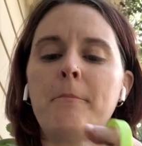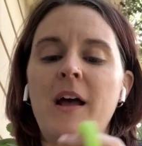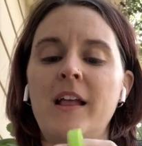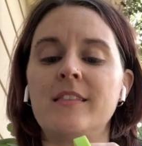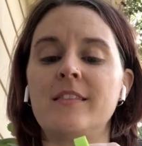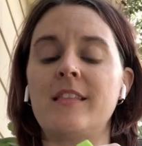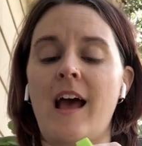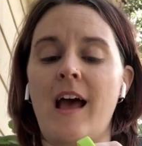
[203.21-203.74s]

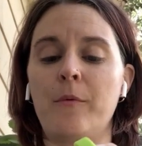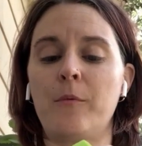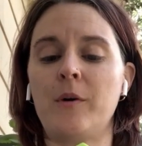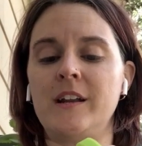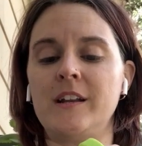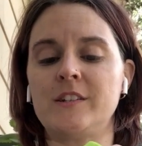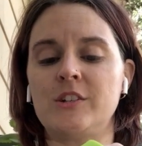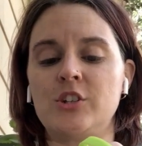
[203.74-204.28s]
But I
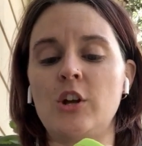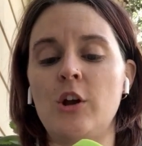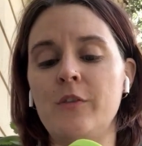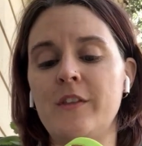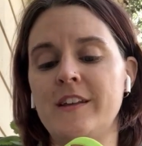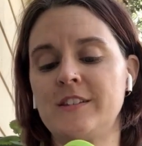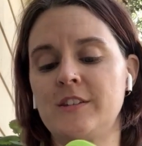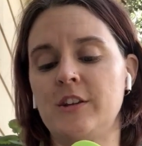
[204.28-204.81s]
wanted to
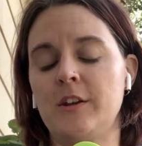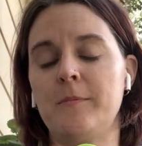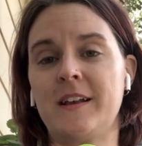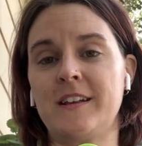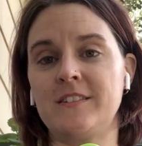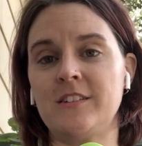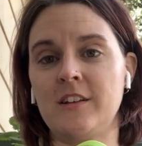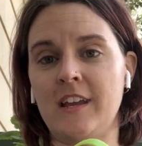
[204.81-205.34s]
show this to you
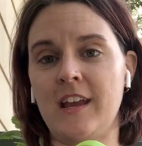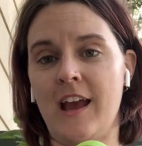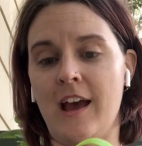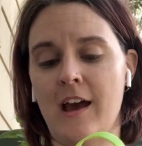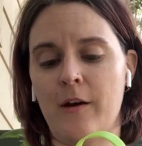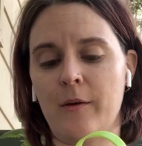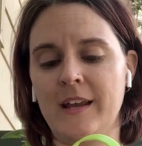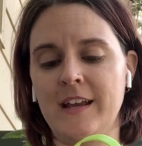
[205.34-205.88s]
because look at
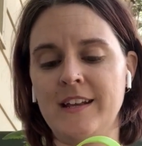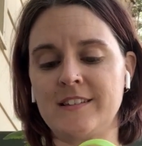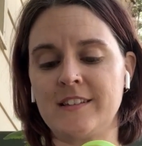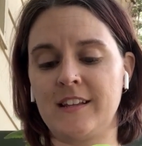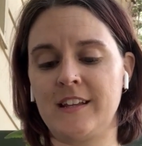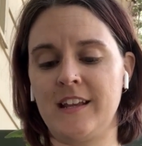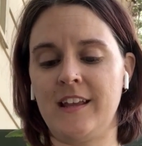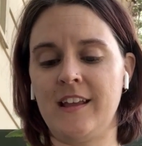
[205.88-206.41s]
how
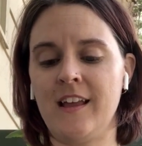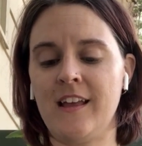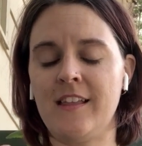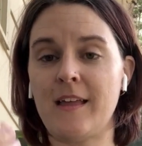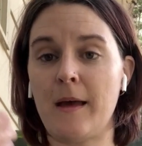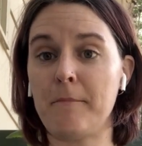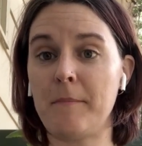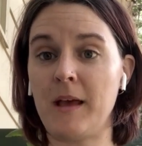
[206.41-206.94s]
easily
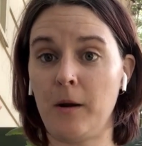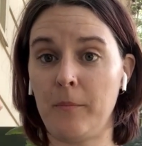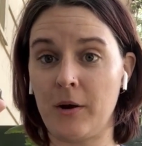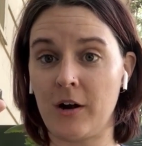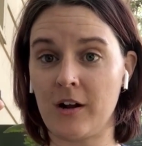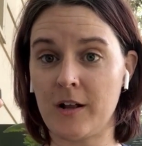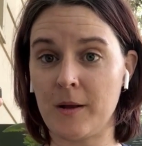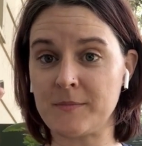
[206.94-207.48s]
that metal
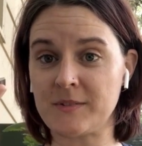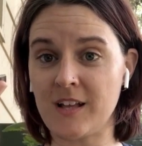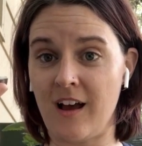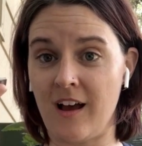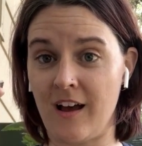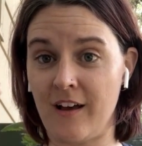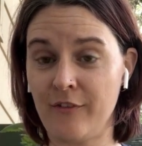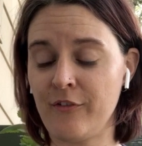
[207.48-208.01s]
part comes
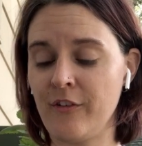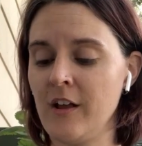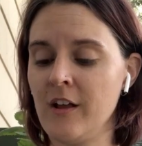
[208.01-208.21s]
off.